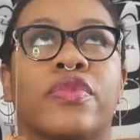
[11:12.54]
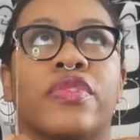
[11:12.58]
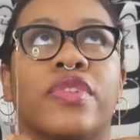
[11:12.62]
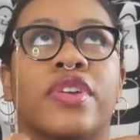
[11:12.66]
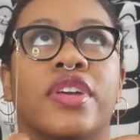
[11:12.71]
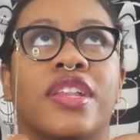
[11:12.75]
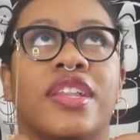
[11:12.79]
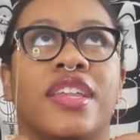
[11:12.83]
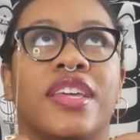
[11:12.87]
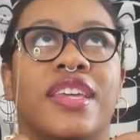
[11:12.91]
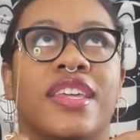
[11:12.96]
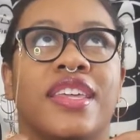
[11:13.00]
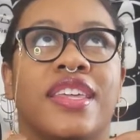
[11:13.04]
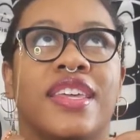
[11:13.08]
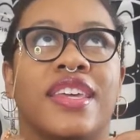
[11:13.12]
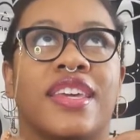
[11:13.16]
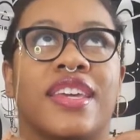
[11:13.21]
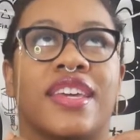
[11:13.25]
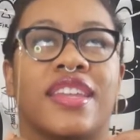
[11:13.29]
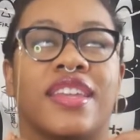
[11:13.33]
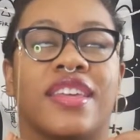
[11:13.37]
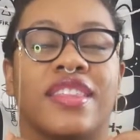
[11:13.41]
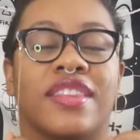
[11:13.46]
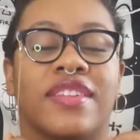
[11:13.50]
really
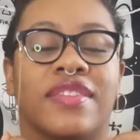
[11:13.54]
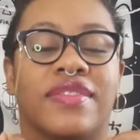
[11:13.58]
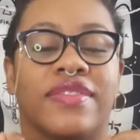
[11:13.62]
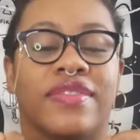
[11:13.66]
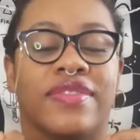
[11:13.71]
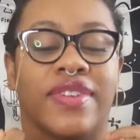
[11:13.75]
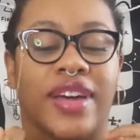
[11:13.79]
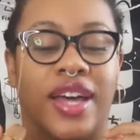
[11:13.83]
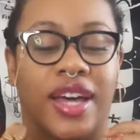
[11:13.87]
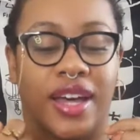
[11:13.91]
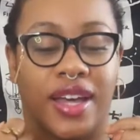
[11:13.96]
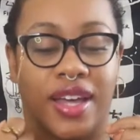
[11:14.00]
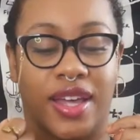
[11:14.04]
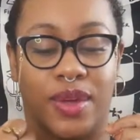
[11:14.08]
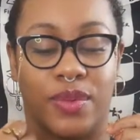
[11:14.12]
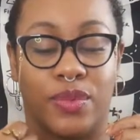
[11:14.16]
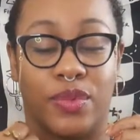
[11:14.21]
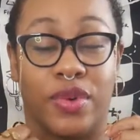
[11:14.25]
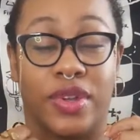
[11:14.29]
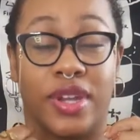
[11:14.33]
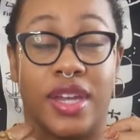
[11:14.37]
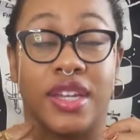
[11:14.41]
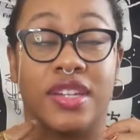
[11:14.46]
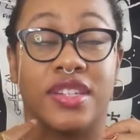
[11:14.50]
getting the vibe,
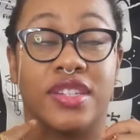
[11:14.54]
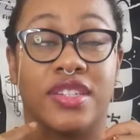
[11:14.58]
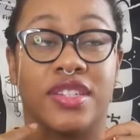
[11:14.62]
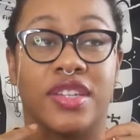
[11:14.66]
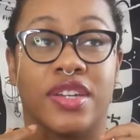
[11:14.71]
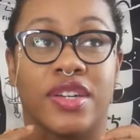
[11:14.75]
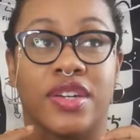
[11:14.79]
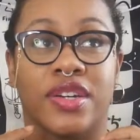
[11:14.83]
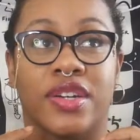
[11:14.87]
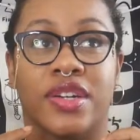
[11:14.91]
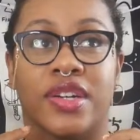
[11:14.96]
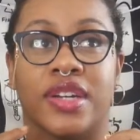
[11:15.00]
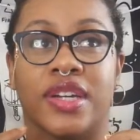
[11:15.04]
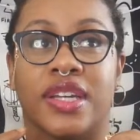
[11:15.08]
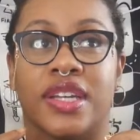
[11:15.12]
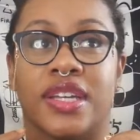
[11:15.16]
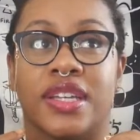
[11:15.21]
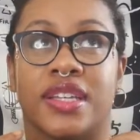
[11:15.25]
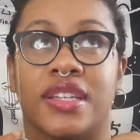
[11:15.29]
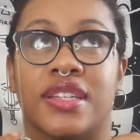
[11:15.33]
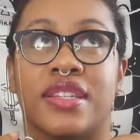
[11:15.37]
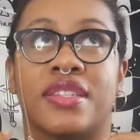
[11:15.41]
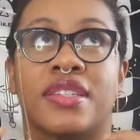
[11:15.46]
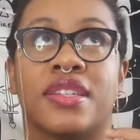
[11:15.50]
what I just heard
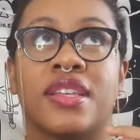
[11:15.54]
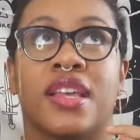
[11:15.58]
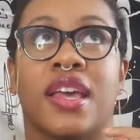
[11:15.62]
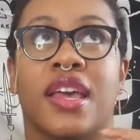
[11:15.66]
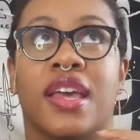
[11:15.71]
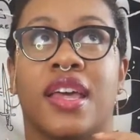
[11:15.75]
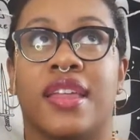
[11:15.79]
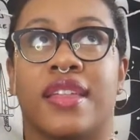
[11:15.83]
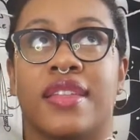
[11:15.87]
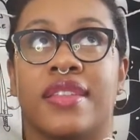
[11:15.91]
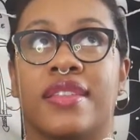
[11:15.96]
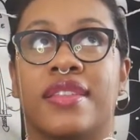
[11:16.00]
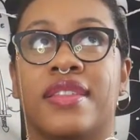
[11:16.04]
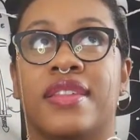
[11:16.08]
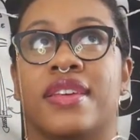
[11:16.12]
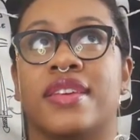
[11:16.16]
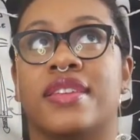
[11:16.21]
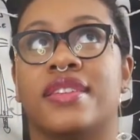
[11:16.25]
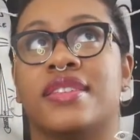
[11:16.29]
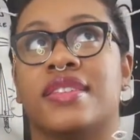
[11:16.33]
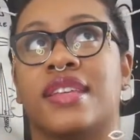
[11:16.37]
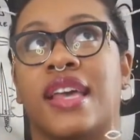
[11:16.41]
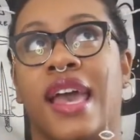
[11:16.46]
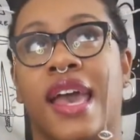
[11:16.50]
is
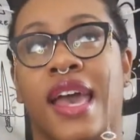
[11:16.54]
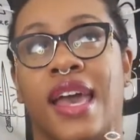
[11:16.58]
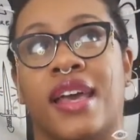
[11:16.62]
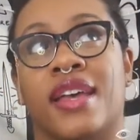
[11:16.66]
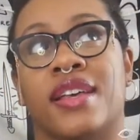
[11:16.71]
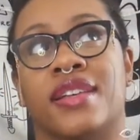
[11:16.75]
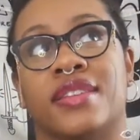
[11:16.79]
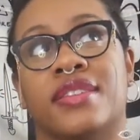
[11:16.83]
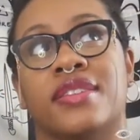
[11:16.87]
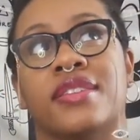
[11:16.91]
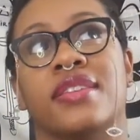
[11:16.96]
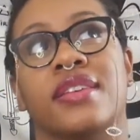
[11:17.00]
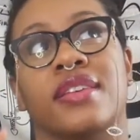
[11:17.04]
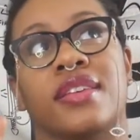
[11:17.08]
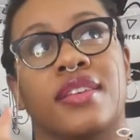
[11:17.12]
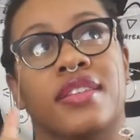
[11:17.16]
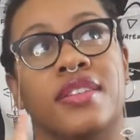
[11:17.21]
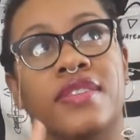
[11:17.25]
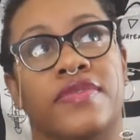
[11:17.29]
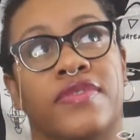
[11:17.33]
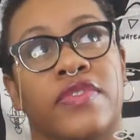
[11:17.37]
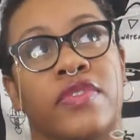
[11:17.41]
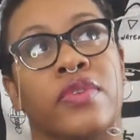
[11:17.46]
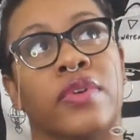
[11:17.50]
this S
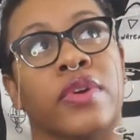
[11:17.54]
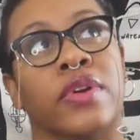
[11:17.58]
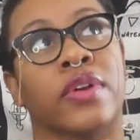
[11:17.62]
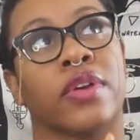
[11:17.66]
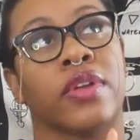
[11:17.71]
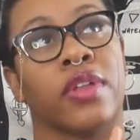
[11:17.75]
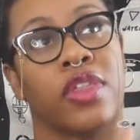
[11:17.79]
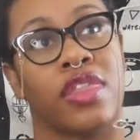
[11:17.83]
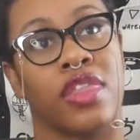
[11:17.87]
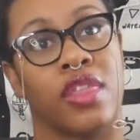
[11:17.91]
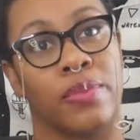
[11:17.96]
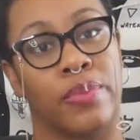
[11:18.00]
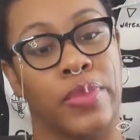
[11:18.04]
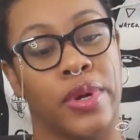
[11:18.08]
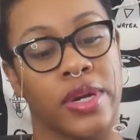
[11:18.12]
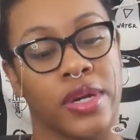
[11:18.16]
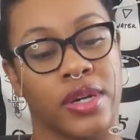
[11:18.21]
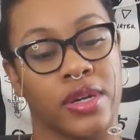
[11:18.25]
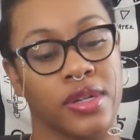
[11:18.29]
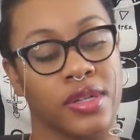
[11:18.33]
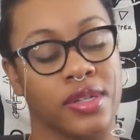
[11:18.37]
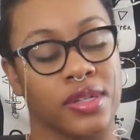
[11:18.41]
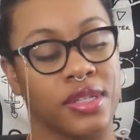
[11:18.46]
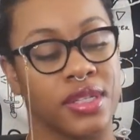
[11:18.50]
is for the
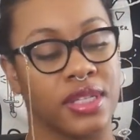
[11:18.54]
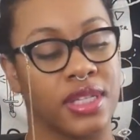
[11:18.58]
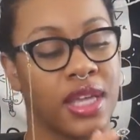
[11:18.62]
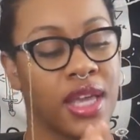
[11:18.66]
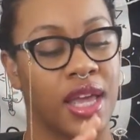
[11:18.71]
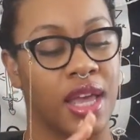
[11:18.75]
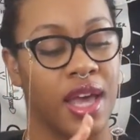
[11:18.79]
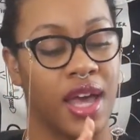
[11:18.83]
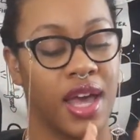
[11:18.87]
birds.